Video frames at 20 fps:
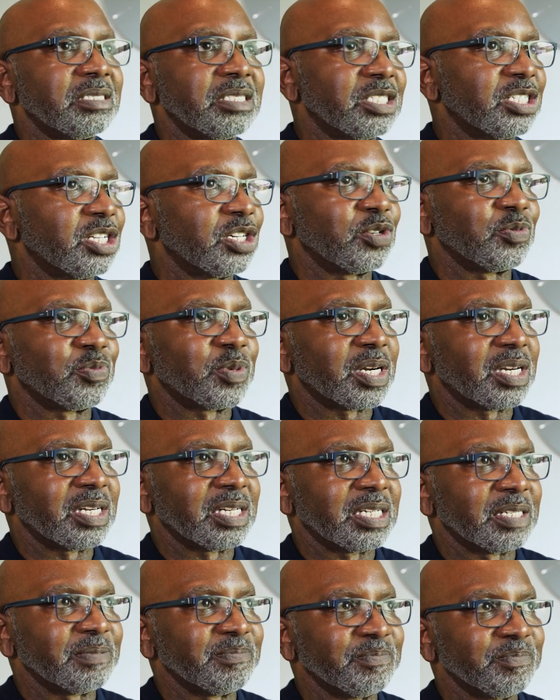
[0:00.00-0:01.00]
you know,
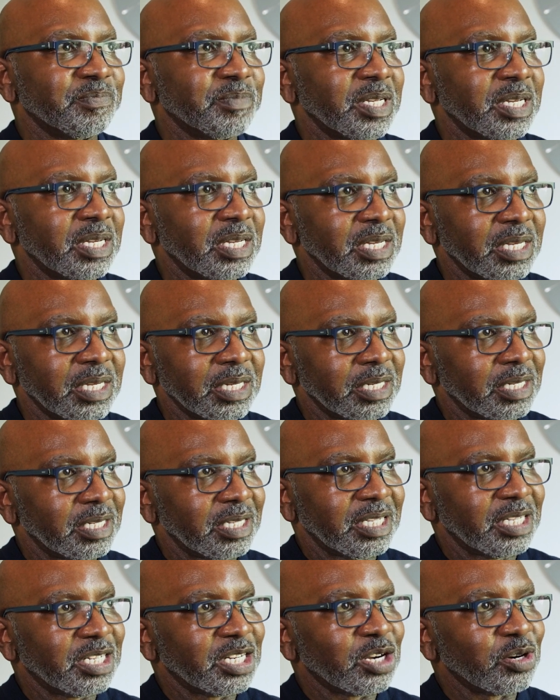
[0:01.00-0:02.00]
but
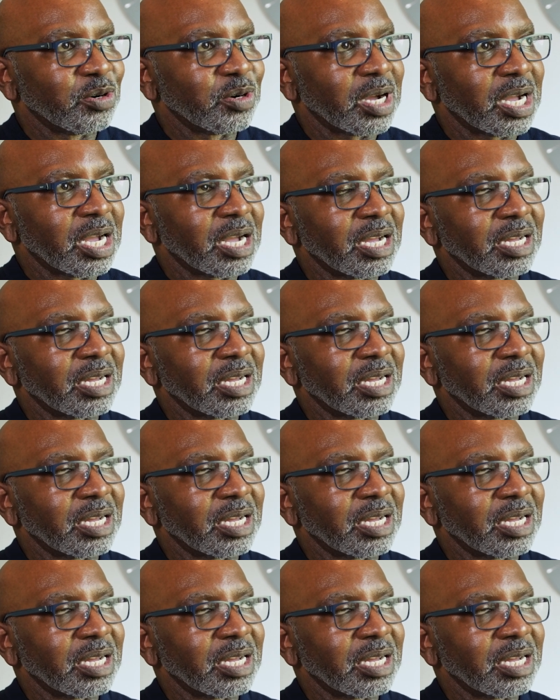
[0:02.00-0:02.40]
you know,